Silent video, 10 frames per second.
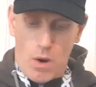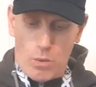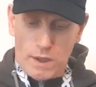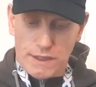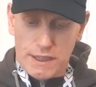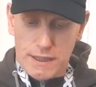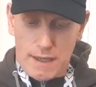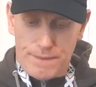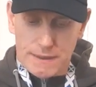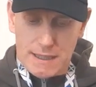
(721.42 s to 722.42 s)
Once the
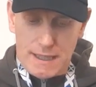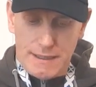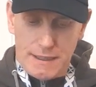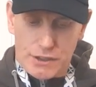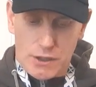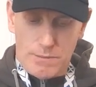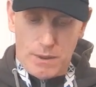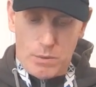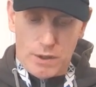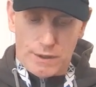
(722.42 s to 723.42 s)
sheriff is granted the summary
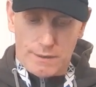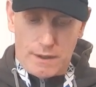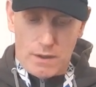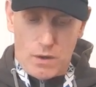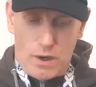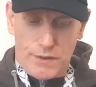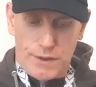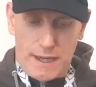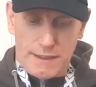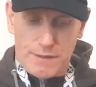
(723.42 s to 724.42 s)
warrant
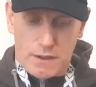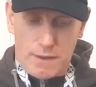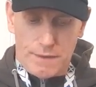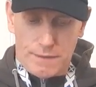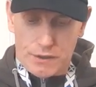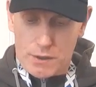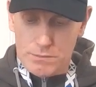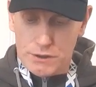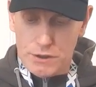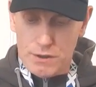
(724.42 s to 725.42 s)
authorising recovery of the
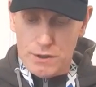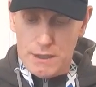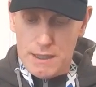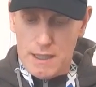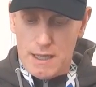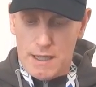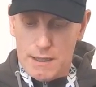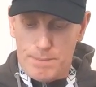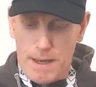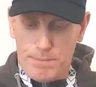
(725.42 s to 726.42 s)
sums due,
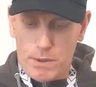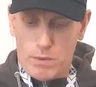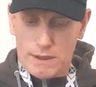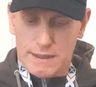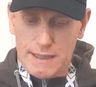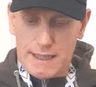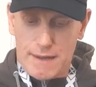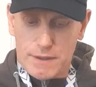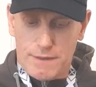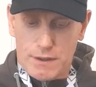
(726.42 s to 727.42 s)
the paperwork is
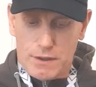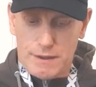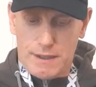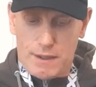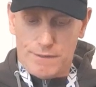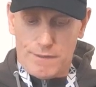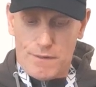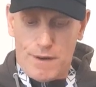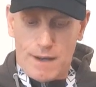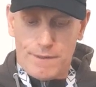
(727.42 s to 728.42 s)
thereafter returned to the
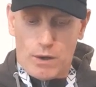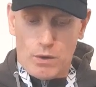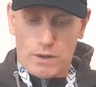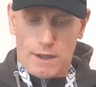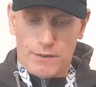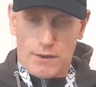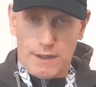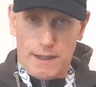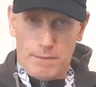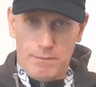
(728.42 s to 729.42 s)
relevant local
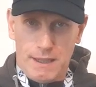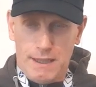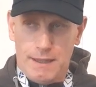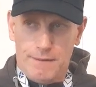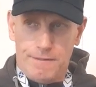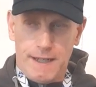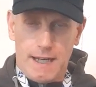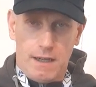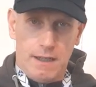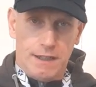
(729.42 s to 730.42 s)
authority, meaning
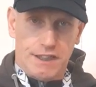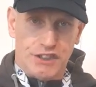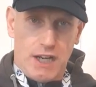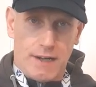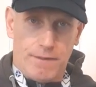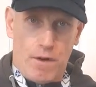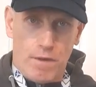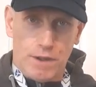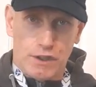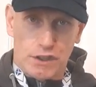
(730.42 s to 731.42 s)
via the sheriff
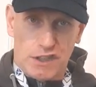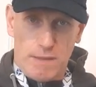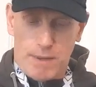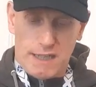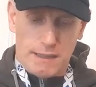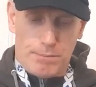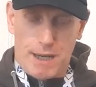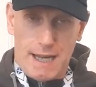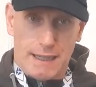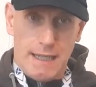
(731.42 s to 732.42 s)
officers, and they pass it
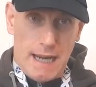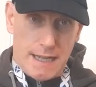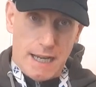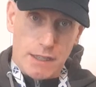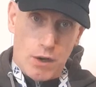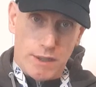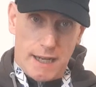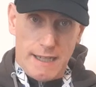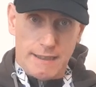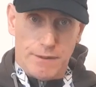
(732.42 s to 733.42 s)
back. And that's how they're
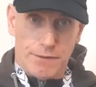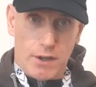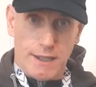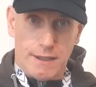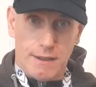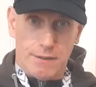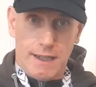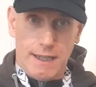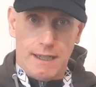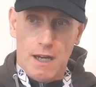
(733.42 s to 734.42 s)
hiding the fraud,
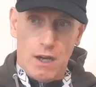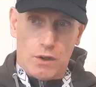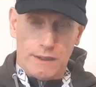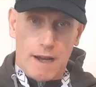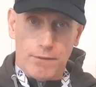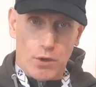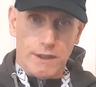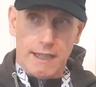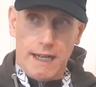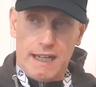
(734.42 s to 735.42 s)
right? Because I've
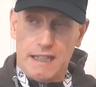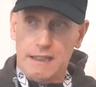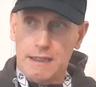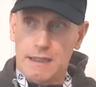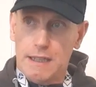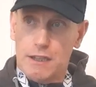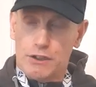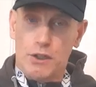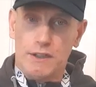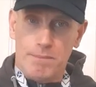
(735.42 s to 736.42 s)
wrote to
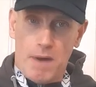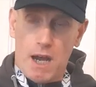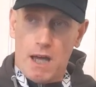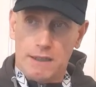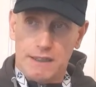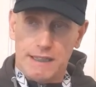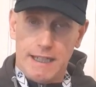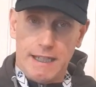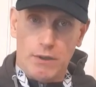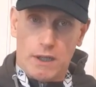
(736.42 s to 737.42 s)
Susan Miller,
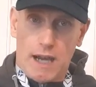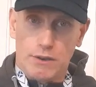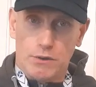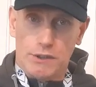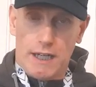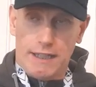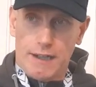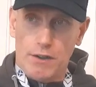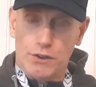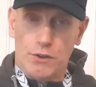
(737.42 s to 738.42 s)
CEO of Glasgow City
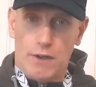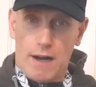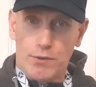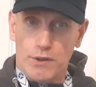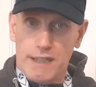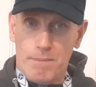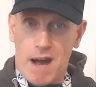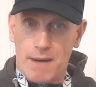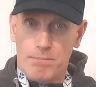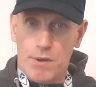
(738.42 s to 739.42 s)
Council. I've wrote to
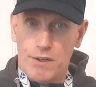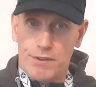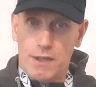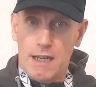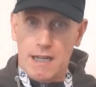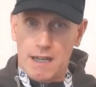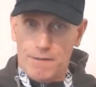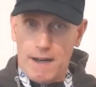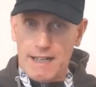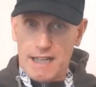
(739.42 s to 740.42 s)
Martin Booth,
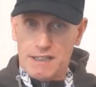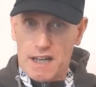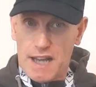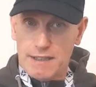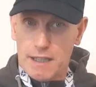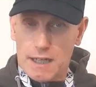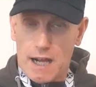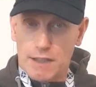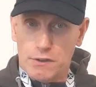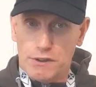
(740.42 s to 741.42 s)
Finance Director of
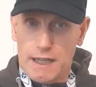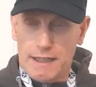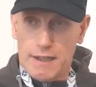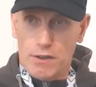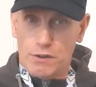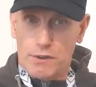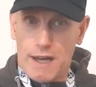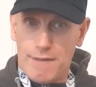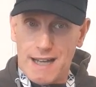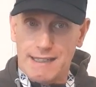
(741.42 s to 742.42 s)
Glasgow City Council, and
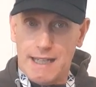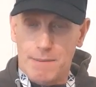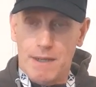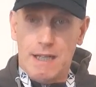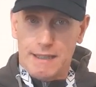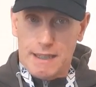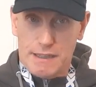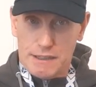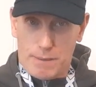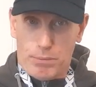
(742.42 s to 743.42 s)
I've asked them
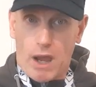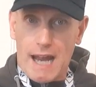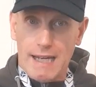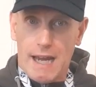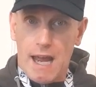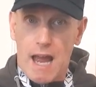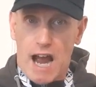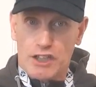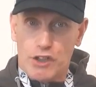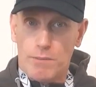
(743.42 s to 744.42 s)
to supply a
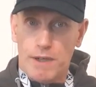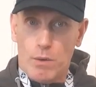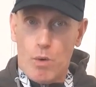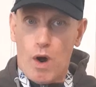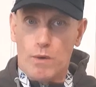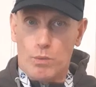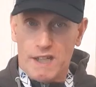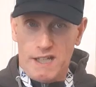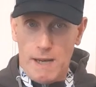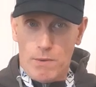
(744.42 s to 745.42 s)
summary warrant with a
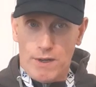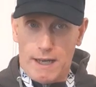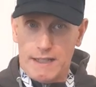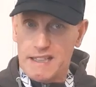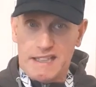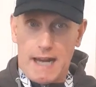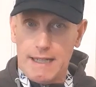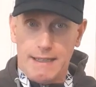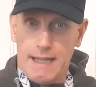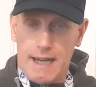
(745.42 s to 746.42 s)
name on it. They
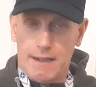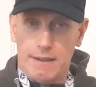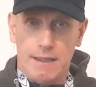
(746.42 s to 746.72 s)
can't do it.